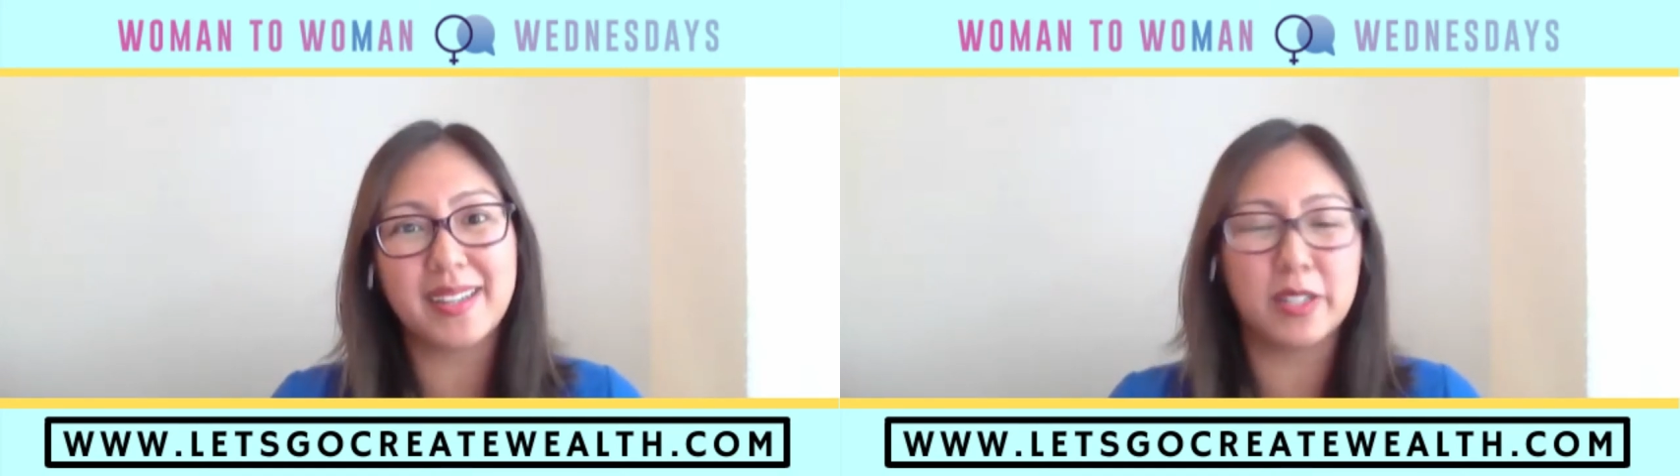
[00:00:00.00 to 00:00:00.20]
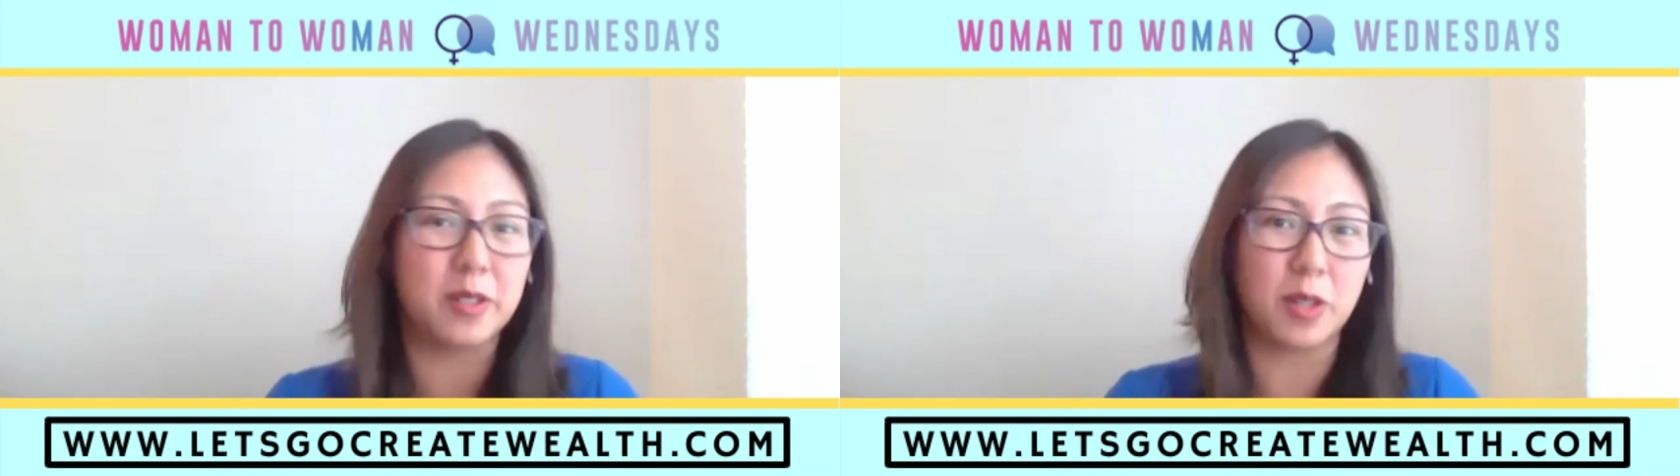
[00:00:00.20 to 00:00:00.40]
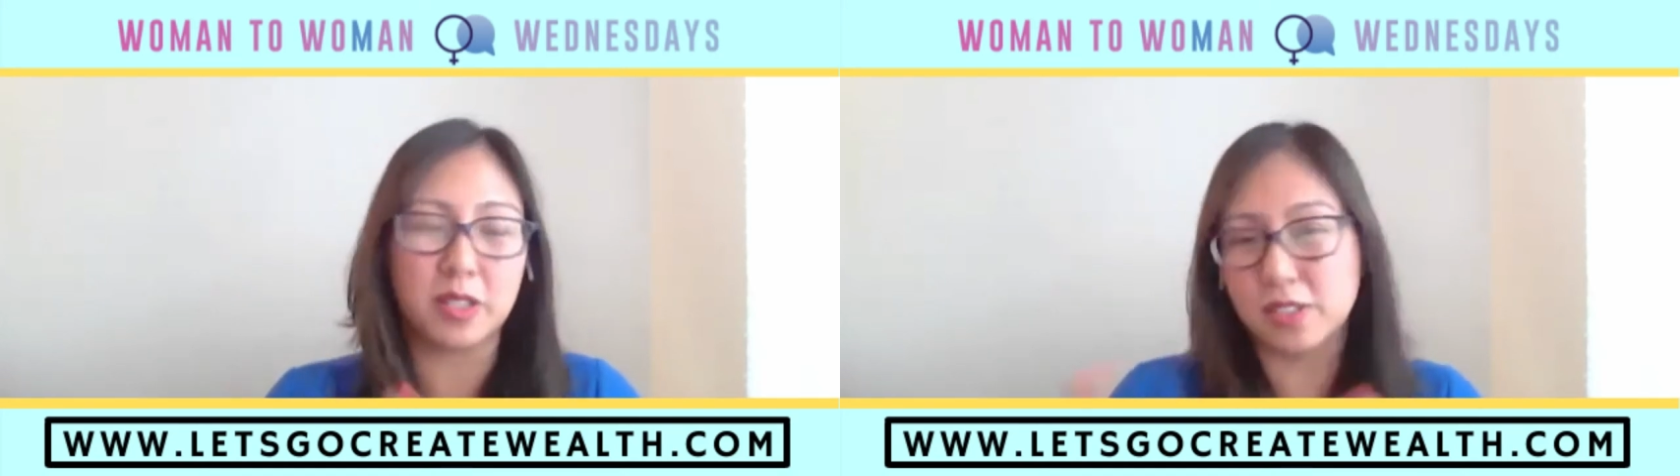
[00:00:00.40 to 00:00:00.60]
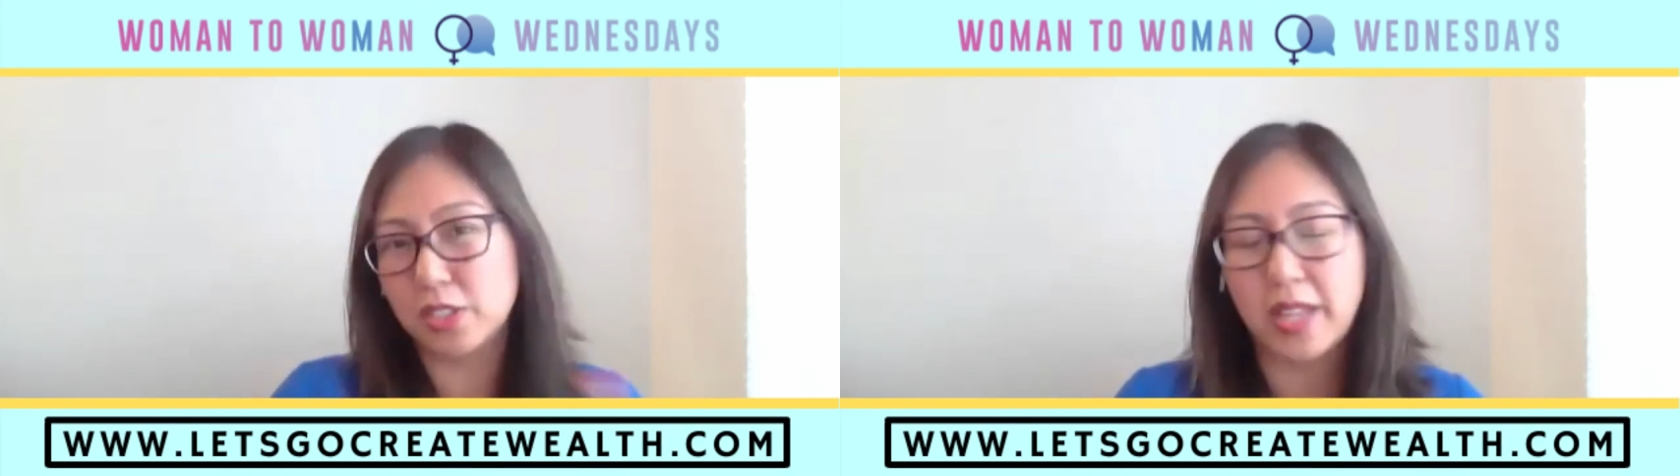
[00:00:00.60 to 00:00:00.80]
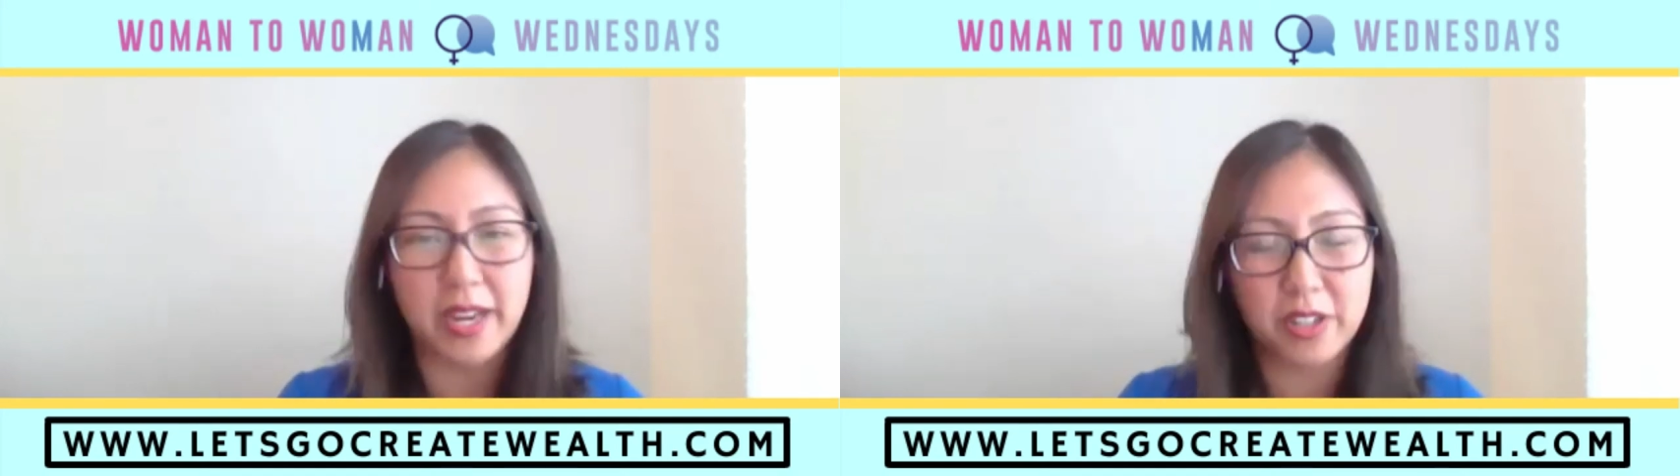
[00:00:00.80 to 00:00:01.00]
and
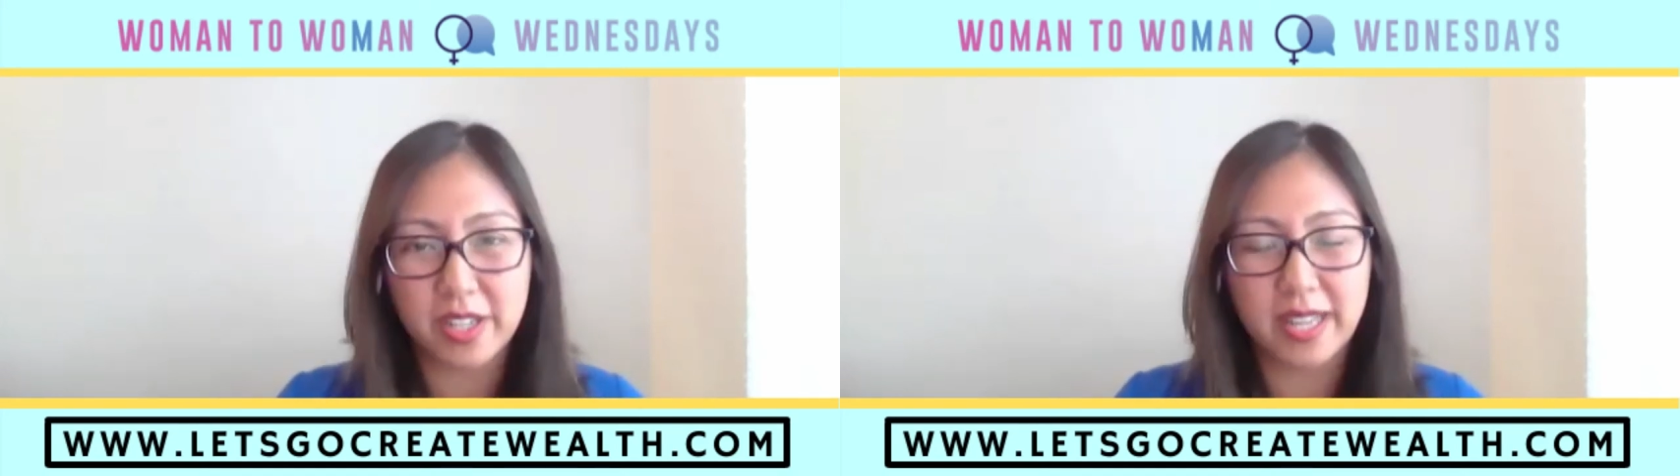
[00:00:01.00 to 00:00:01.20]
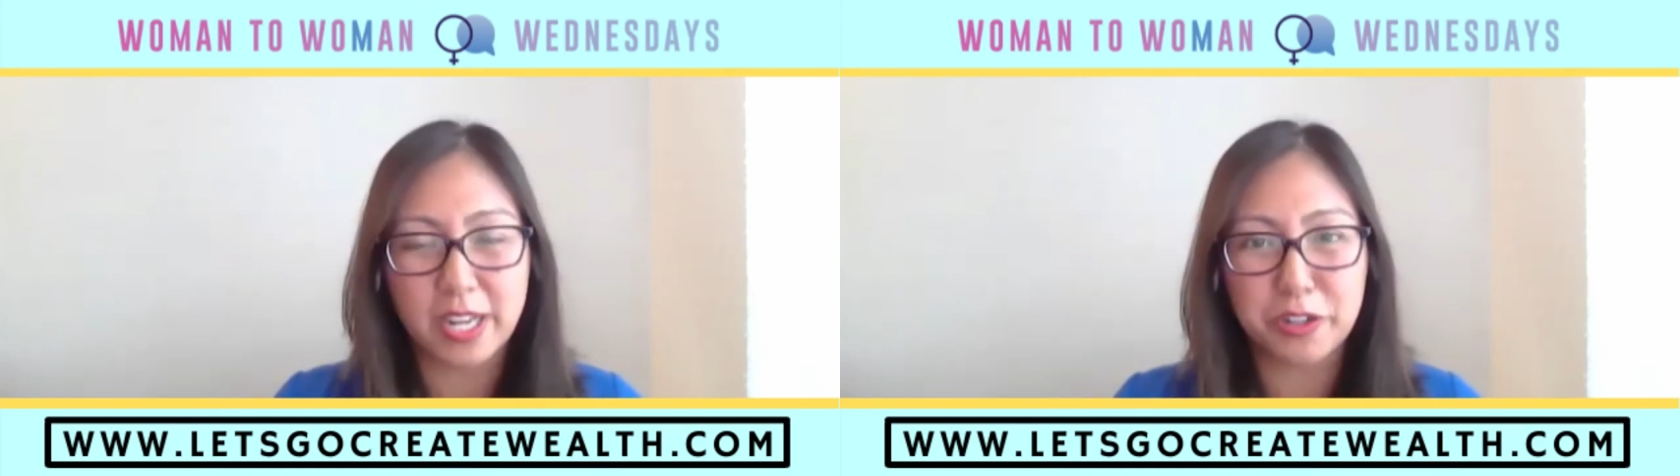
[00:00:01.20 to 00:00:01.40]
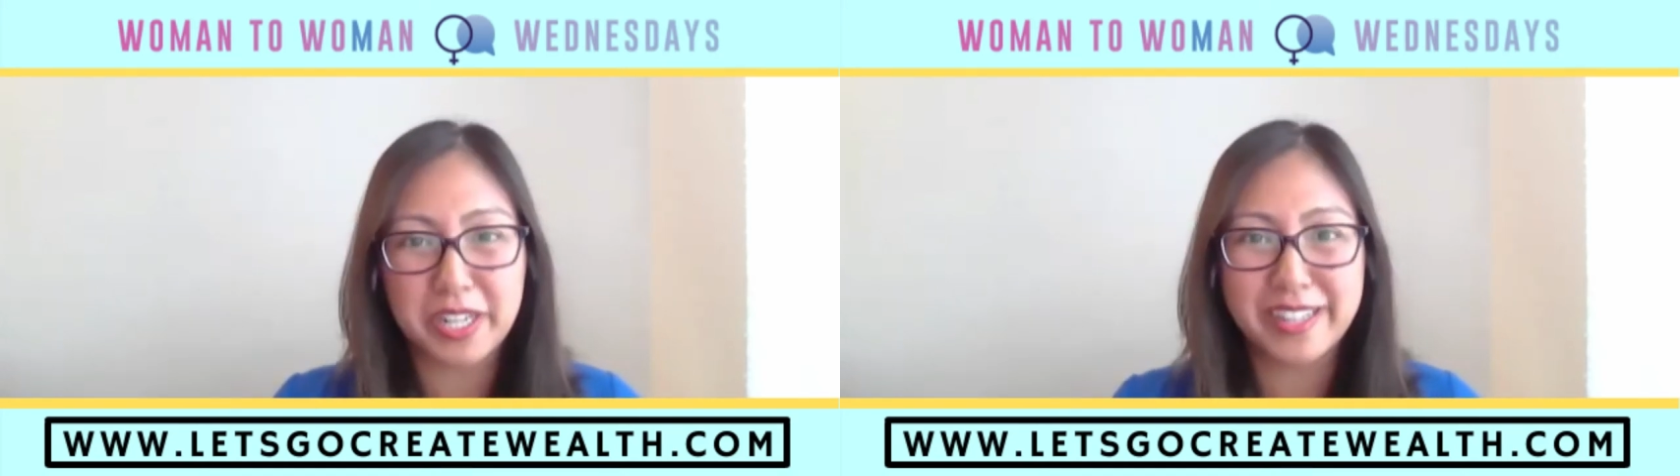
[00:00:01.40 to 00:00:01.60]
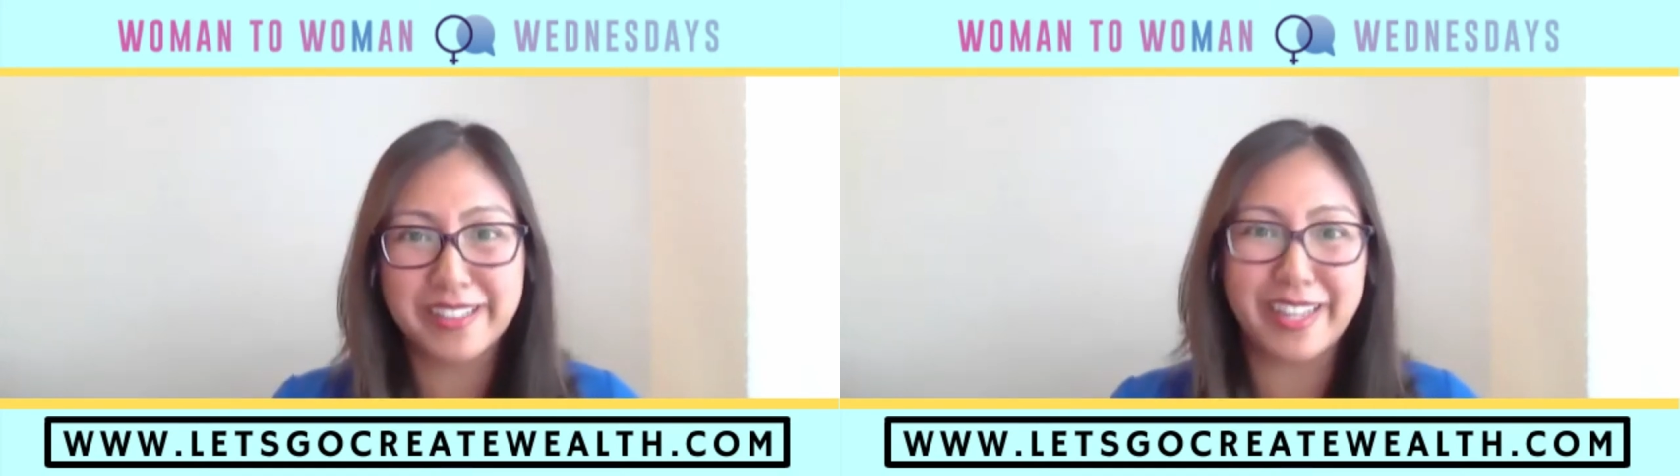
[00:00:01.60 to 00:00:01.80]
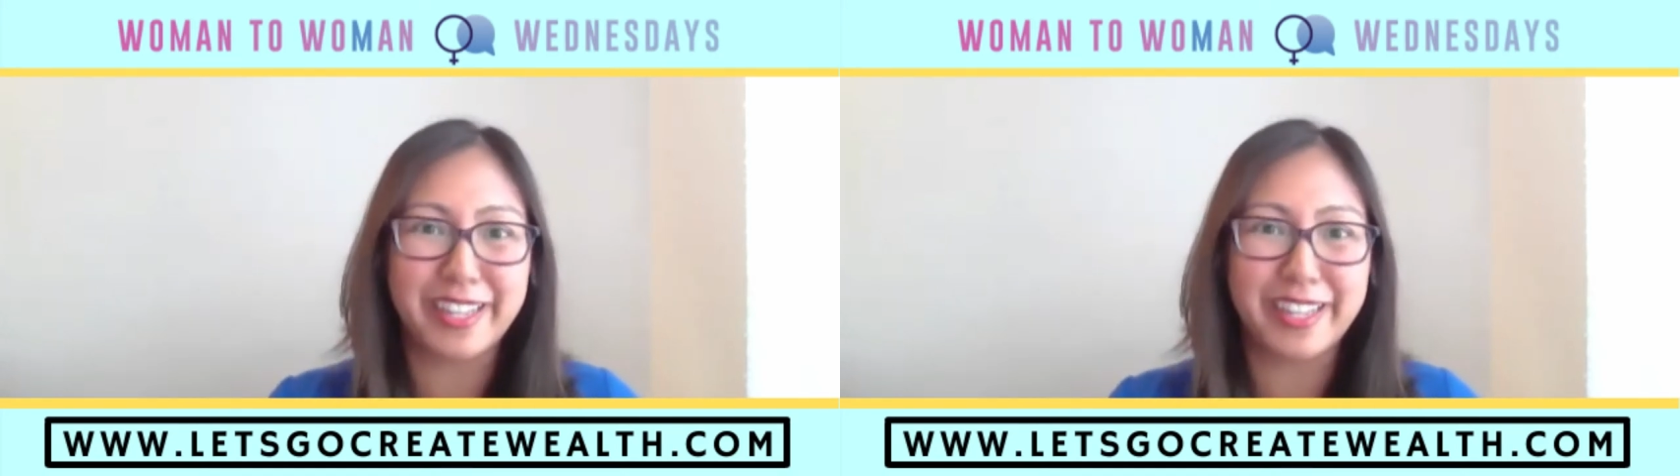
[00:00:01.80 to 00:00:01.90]
into the area that you're in,